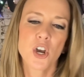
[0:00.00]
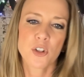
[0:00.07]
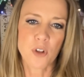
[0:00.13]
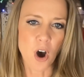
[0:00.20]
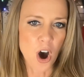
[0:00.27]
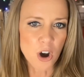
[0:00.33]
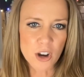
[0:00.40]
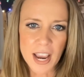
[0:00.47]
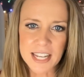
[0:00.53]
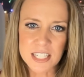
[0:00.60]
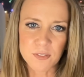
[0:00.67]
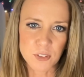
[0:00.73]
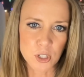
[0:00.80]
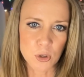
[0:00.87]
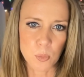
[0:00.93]
all kinds of
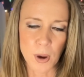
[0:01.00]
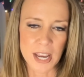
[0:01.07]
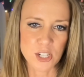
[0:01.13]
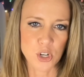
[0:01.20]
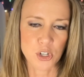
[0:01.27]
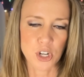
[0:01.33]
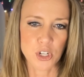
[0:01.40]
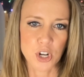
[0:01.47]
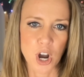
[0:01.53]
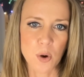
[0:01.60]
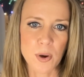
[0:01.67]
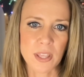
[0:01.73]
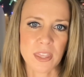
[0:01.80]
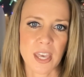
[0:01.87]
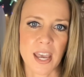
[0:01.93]
cute ways you could go
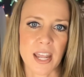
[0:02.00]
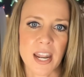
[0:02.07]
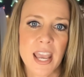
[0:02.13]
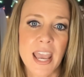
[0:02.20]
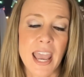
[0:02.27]
with it.